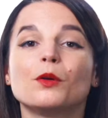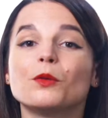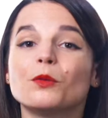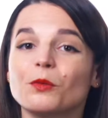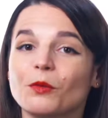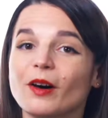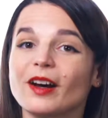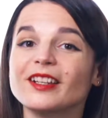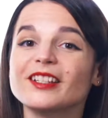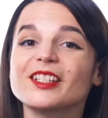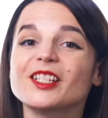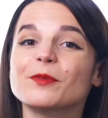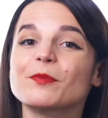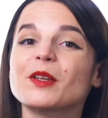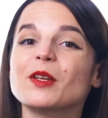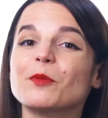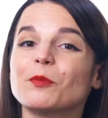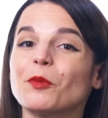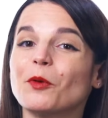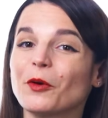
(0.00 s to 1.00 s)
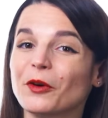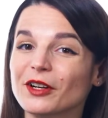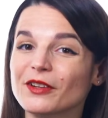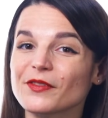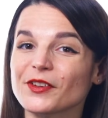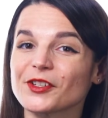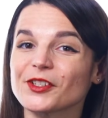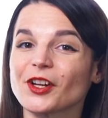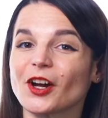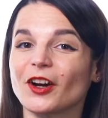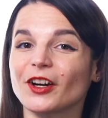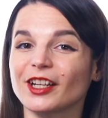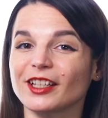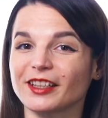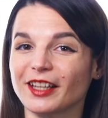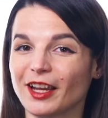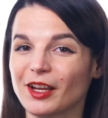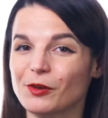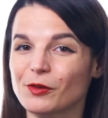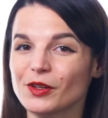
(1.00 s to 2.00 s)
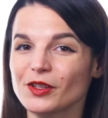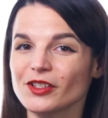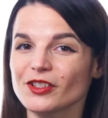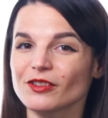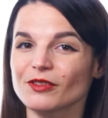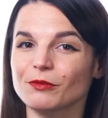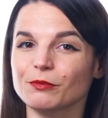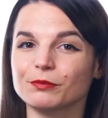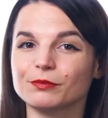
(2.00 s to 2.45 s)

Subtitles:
Want to speak more of your target language?